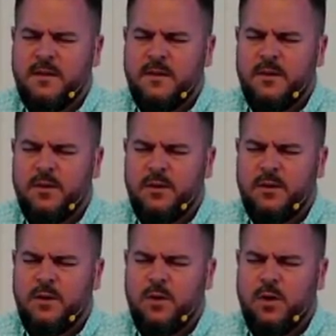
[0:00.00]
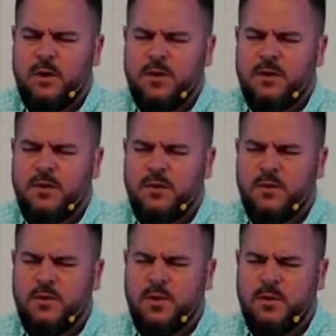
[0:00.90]
Lord, do your work through your
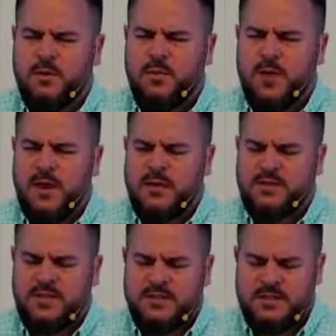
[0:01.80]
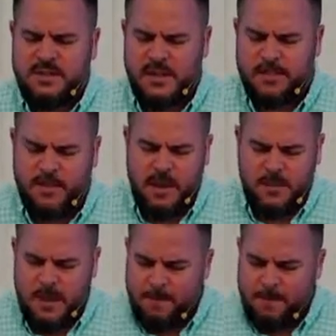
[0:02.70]
word, we pray in Jesus' name. Amen.